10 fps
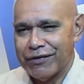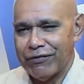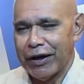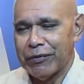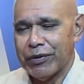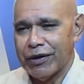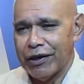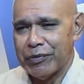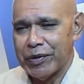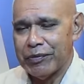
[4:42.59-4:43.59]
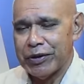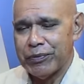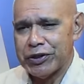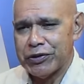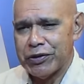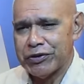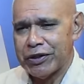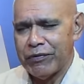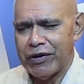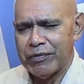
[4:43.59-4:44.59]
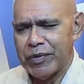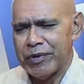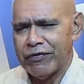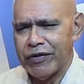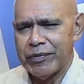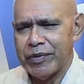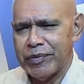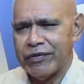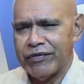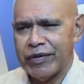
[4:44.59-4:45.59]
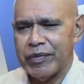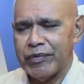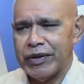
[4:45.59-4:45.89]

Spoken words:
Viber. I remember in prison they were saying, Viber me, Viber me, Viber